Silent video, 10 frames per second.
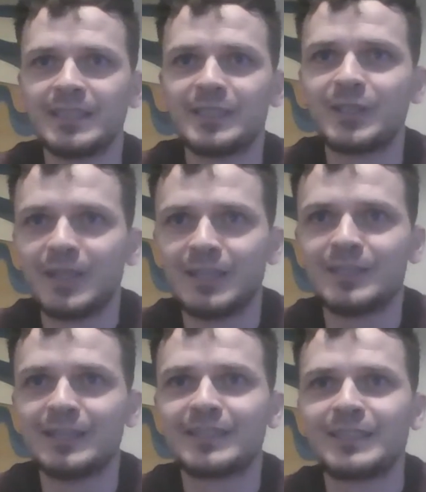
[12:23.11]

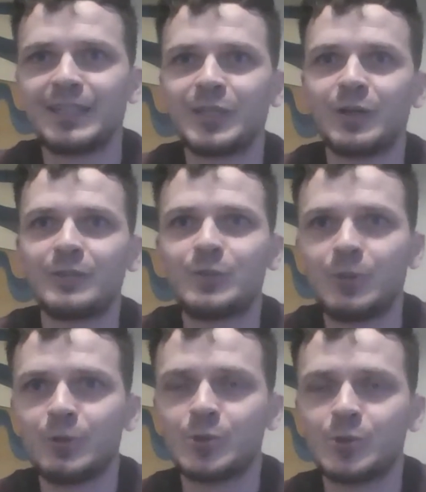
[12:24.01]
It like got
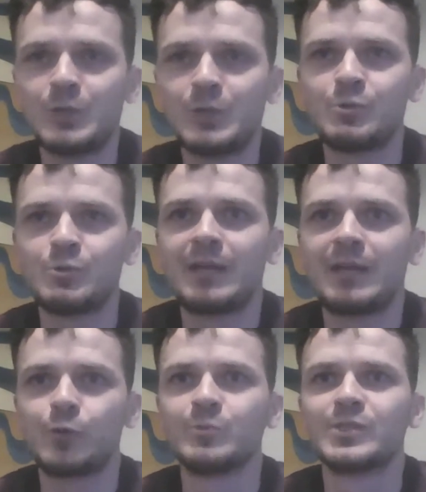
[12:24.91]
into those huge
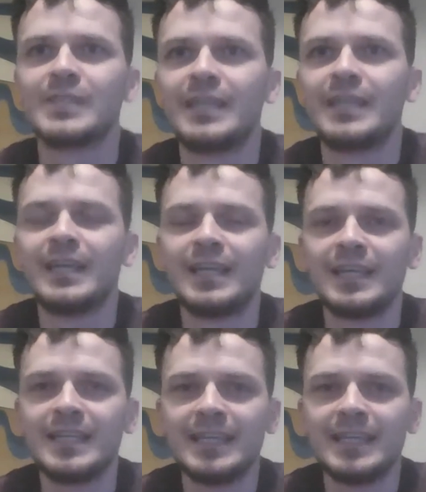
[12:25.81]
platforms.
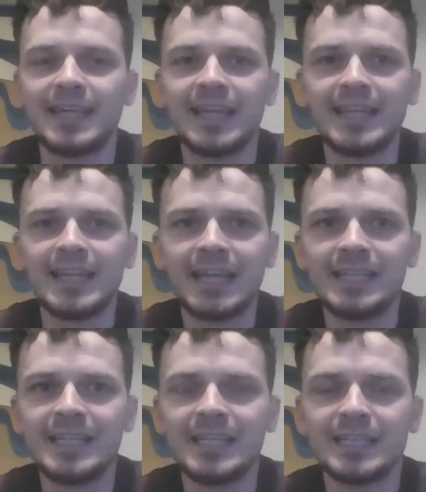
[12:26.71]
And
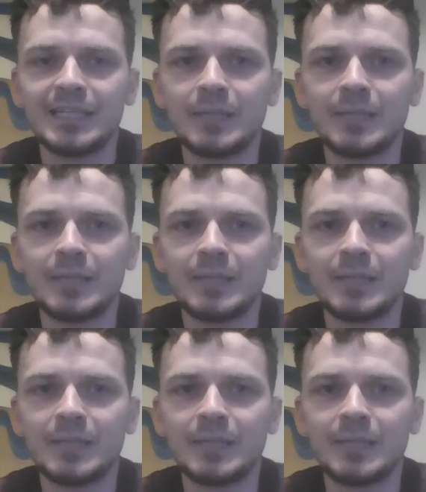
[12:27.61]
then